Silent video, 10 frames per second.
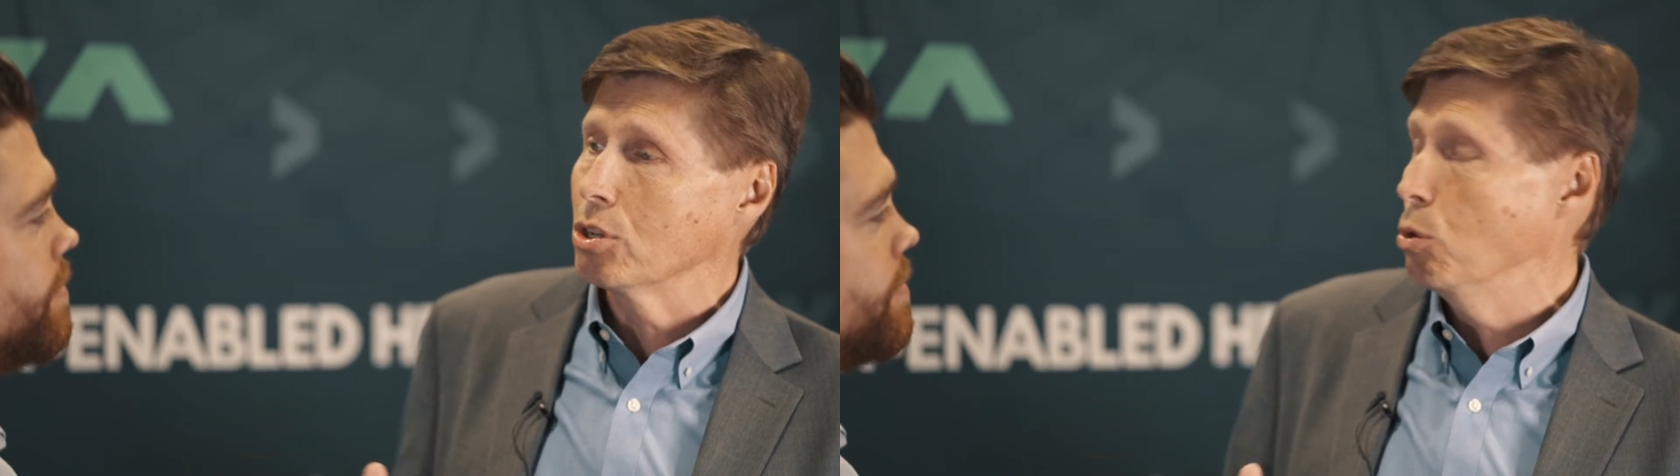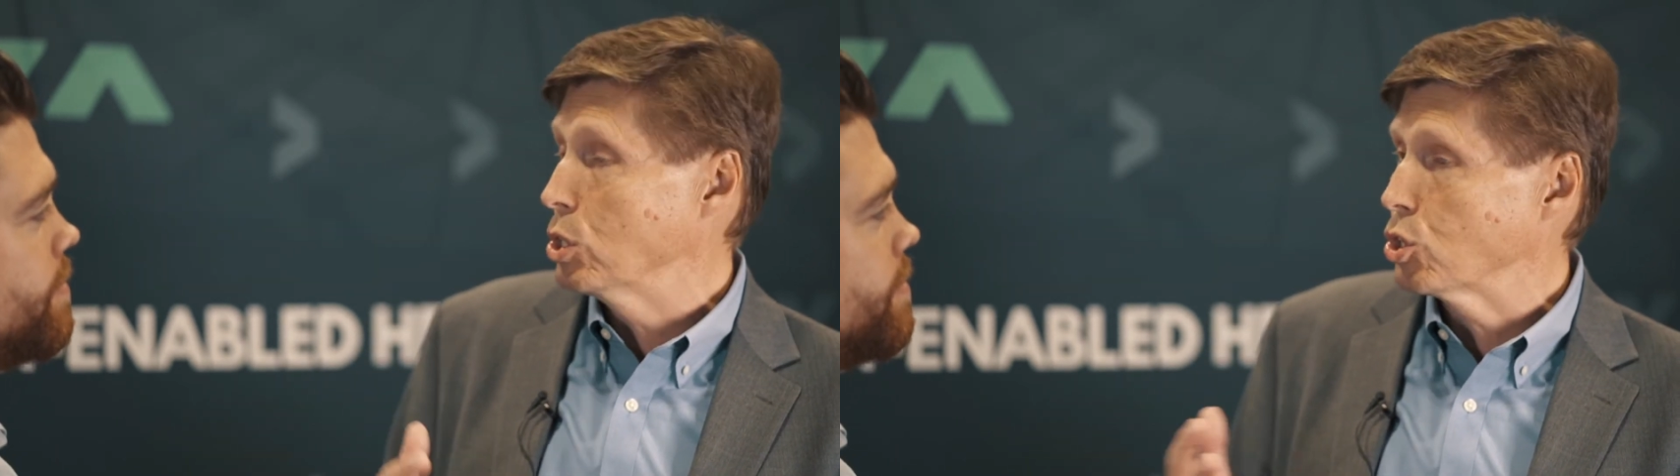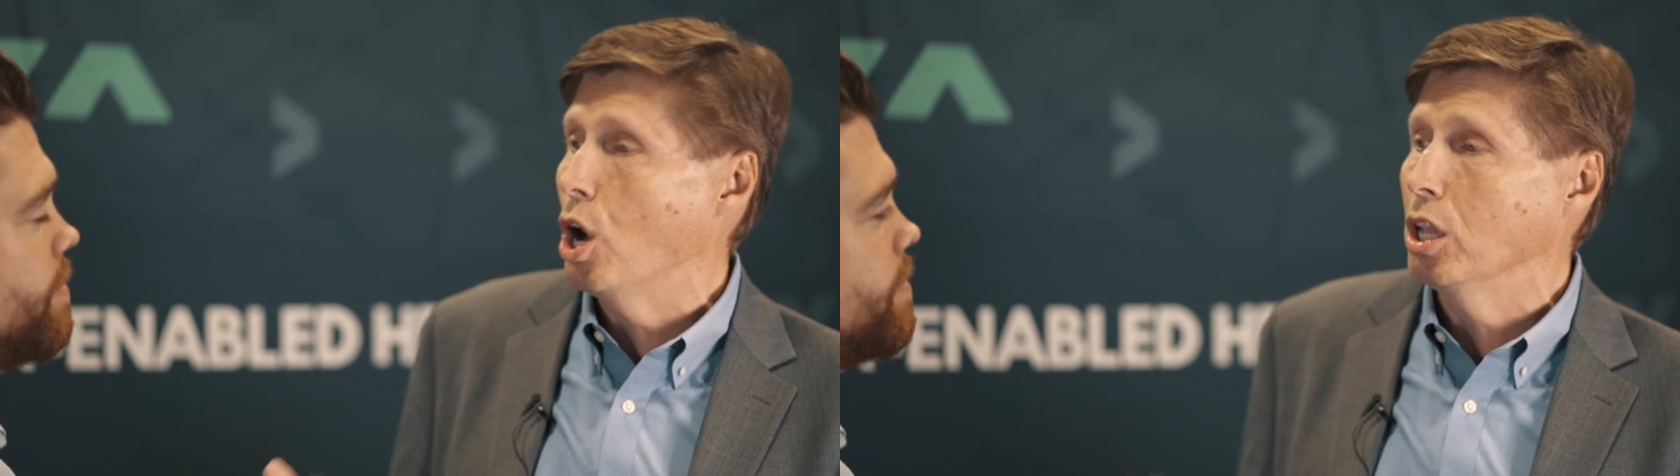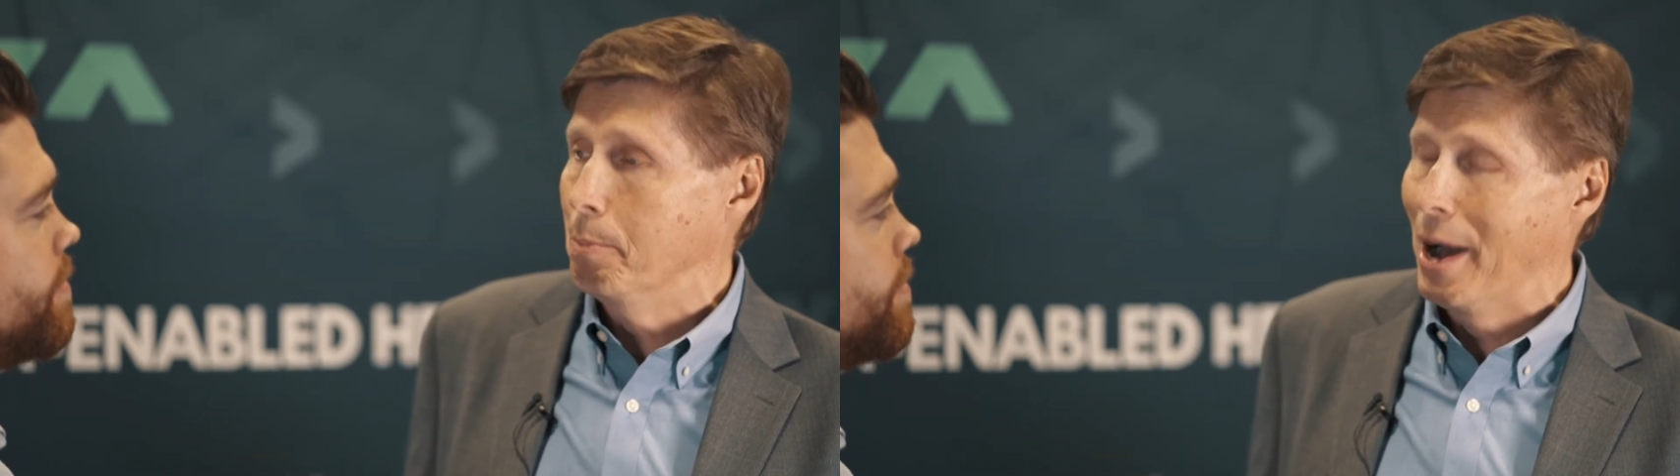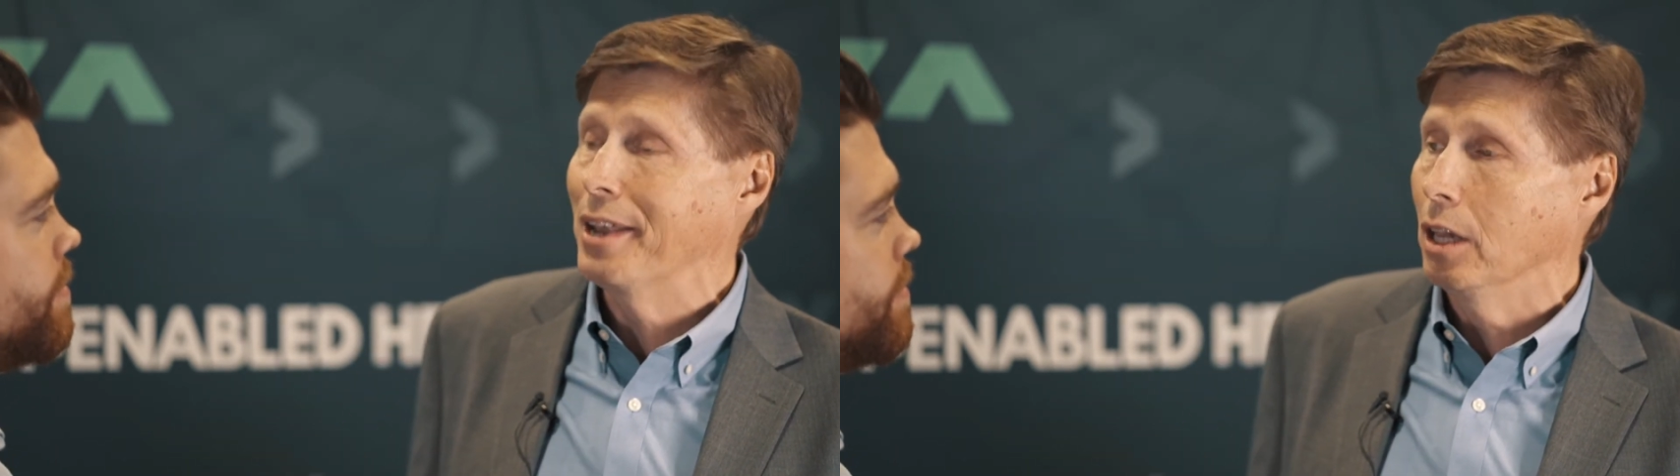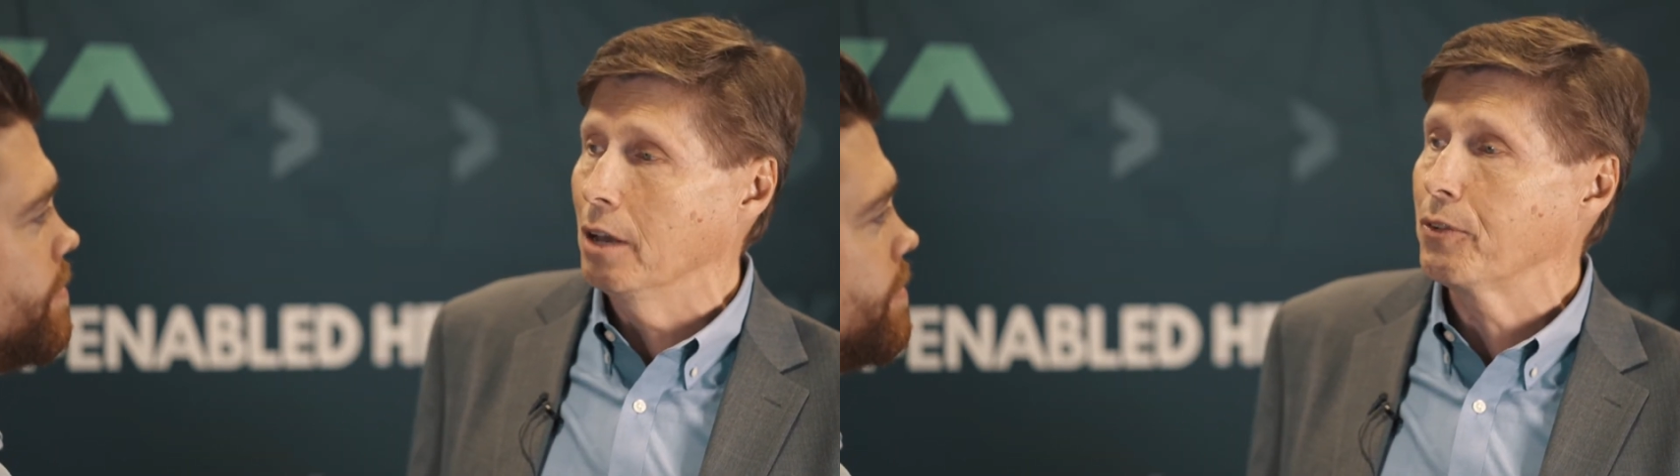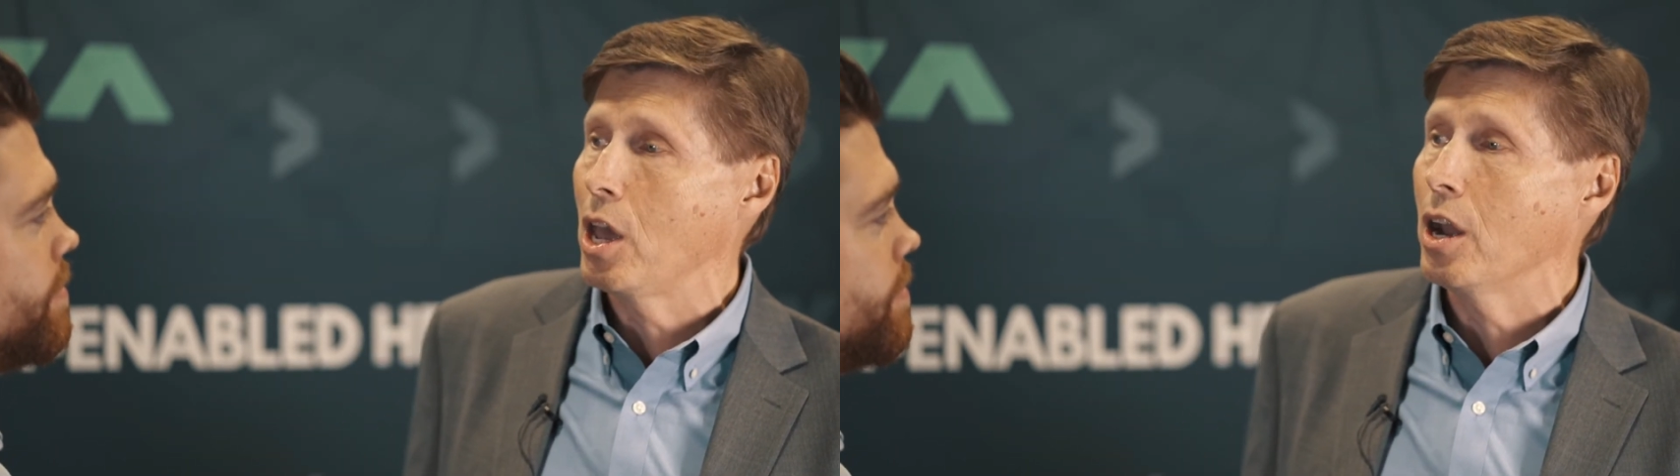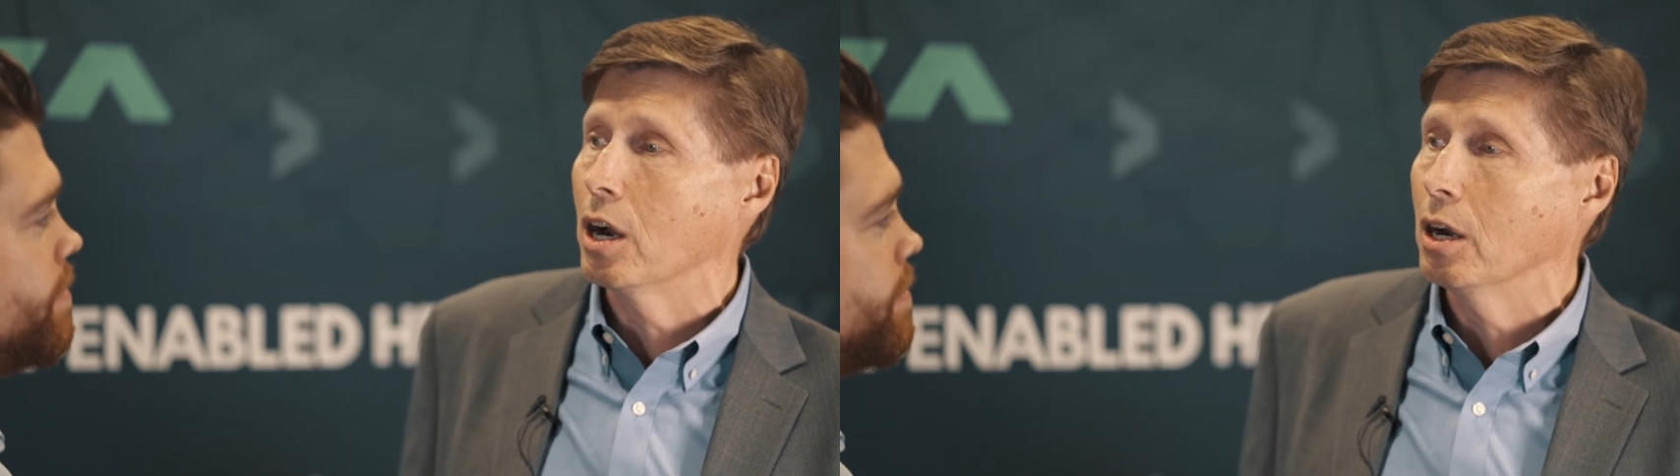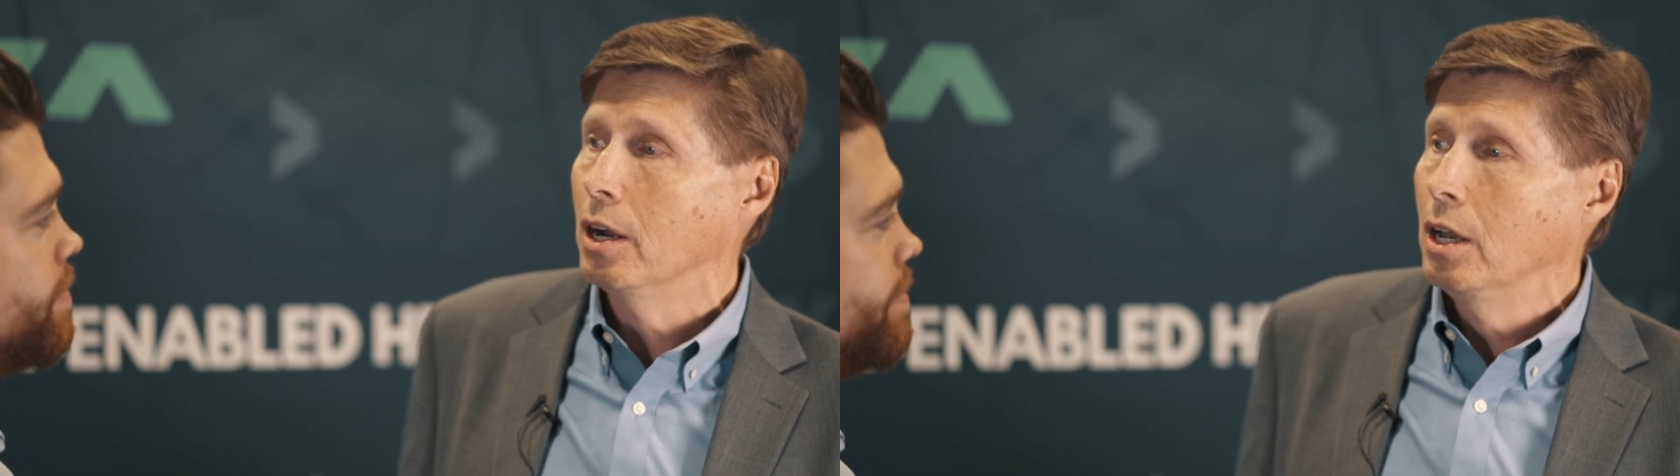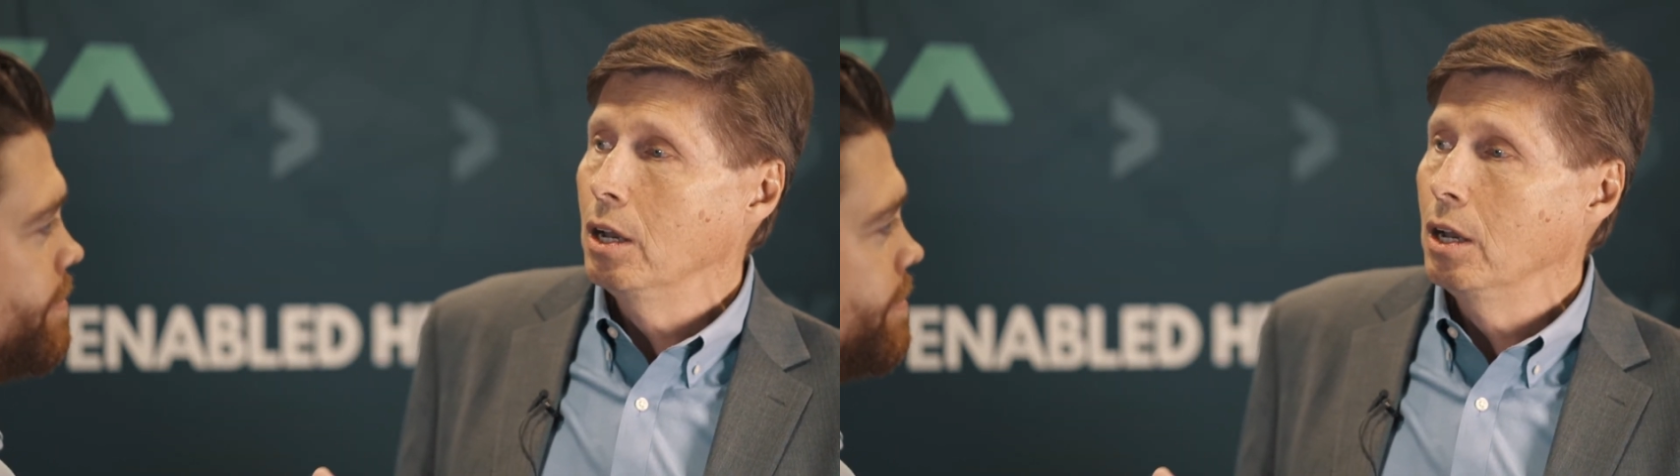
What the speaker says: through what's called the bundle of care,